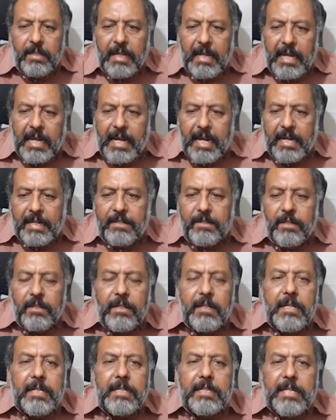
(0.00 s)
add
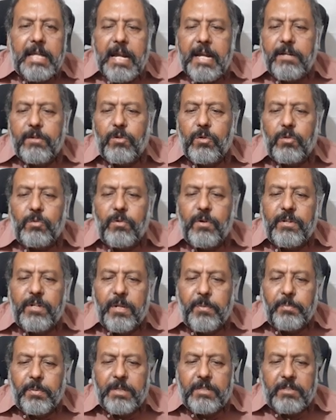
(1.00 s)
10 to
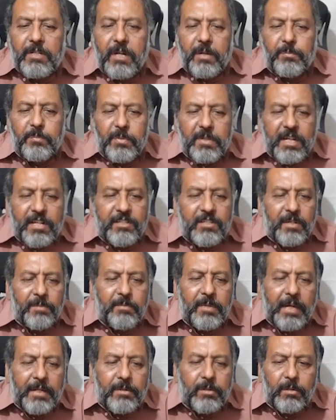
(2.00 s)
20% potassium
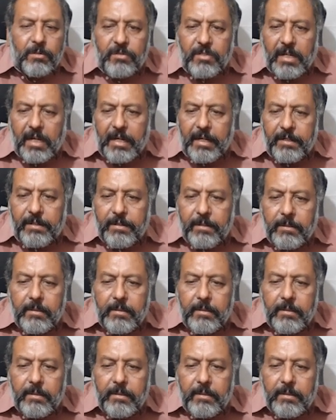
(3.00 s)
hydroxide